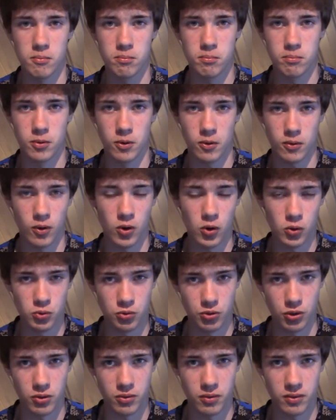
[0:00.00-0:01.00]
But hold
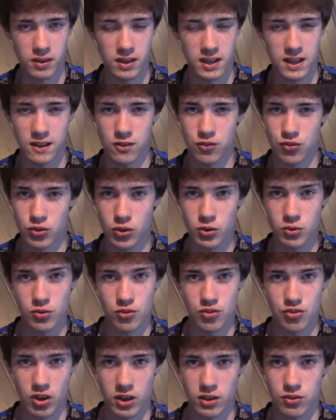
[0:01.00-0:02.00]
on, it's not
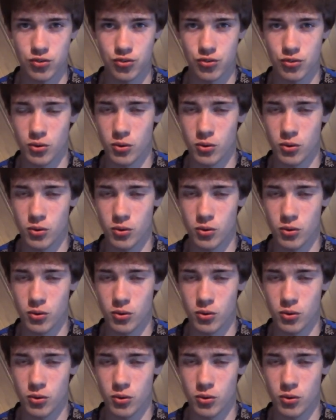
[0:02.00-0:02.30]
just